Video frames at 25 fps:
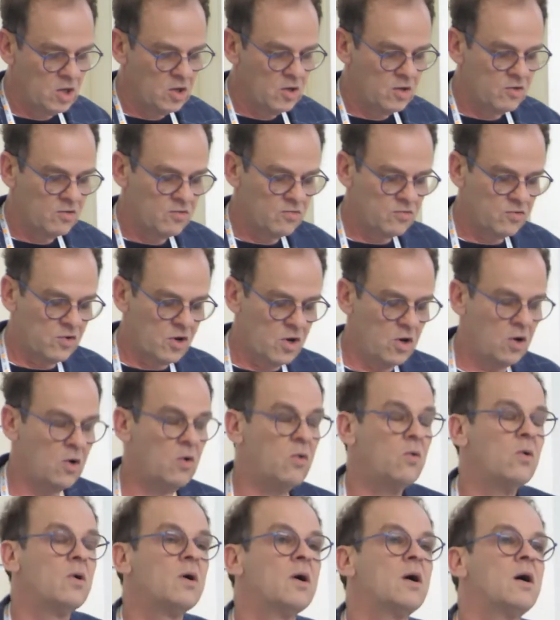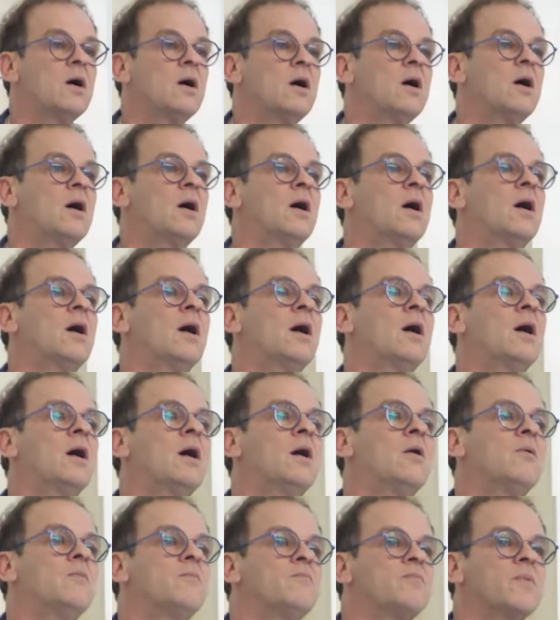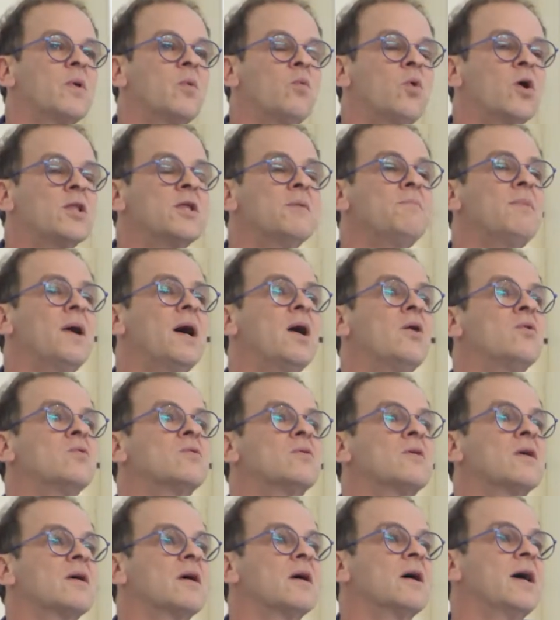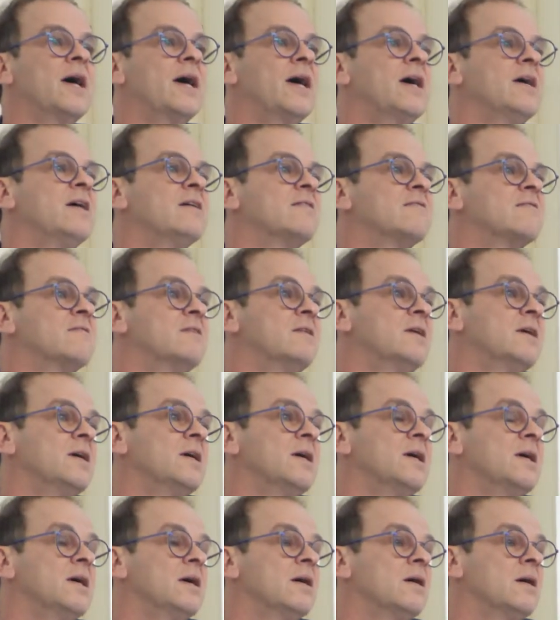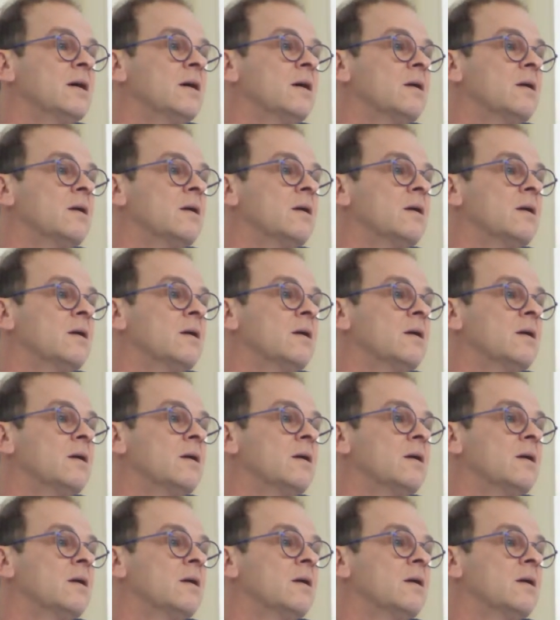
So, what about ASD?